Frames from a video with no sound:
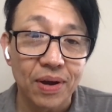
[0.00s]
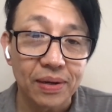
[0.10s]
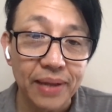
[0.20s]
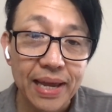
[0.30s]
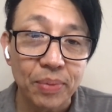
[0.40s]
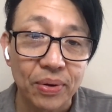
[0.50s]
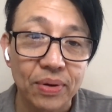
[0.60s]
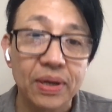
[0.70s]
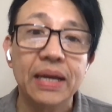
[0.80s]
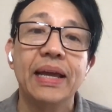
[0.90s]
on a
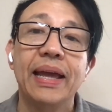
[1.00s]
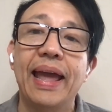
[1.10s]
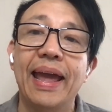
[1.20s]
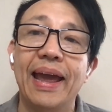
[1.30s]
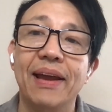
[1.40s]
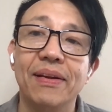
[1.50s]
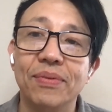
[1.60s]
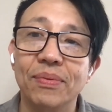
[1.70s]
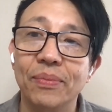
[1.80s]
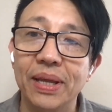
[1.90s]
label,
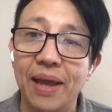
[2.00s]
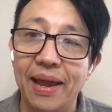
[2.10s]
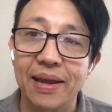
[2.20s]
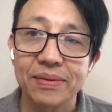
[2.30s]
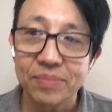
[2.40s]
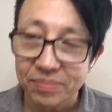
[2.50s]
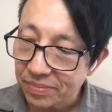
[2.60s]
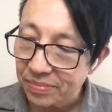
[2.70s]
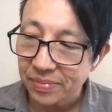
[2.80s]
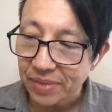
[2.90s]
and we had,
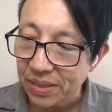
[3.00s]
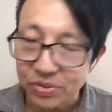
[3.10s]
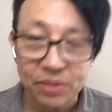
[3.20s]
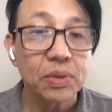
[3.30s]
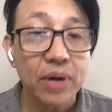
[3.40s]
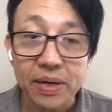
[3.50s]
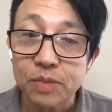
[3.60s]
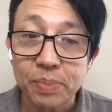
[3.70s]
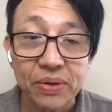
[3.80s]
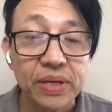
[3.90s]
some great
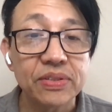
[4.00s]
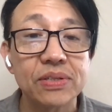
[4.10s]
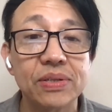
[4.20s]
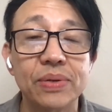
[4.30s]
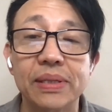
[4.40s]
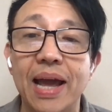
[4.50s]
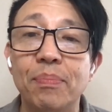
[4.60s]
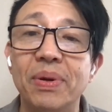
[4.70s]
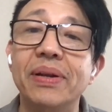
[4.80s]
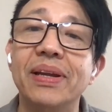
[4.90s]
experiences doing
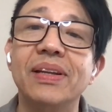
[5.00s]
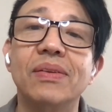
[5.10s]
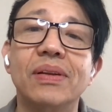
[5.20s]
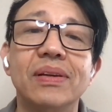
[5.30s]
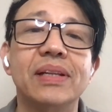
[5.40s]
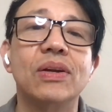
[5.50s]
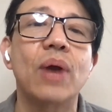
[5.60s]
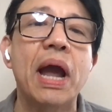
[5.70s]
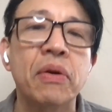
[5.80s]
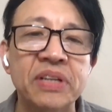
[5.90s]
that, but it
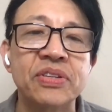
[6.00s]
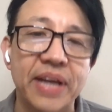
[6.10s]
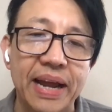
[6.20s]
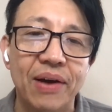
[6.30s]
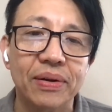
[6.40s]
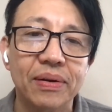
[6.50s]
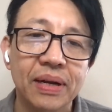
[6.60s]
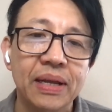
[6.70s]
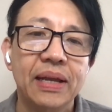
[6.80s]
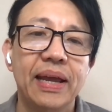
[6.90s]
ground us down,
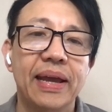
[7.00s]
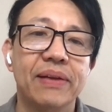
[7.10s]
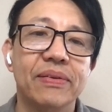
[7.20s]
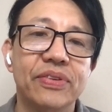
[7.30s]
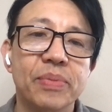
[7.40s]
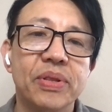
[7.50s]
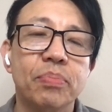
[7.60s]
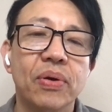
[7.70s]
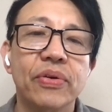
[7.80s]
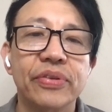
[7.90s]
and some of
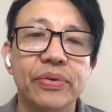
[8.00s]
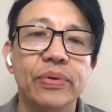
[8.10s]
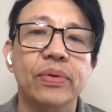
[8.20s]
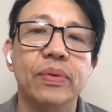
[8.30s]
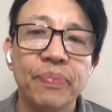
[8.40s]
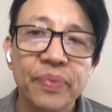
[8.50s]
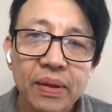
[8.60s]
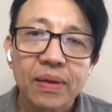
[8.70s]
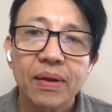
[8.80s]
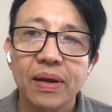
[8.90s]
the personal,
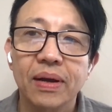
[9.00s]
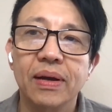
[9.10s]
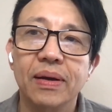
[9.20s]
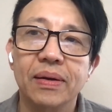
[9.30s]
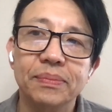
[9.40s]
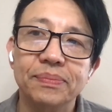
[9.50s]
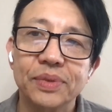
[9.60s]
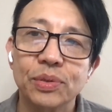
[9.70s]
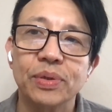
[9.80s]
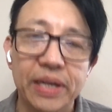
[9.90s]

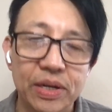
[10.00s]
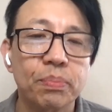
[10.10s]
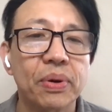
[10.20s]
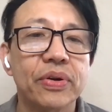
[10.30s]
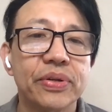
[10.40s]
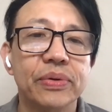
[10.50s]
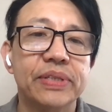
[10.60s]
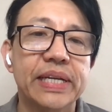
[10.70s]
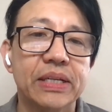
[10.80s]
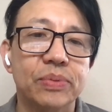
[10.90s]
sort of
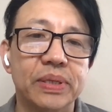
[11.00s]
interpersonal things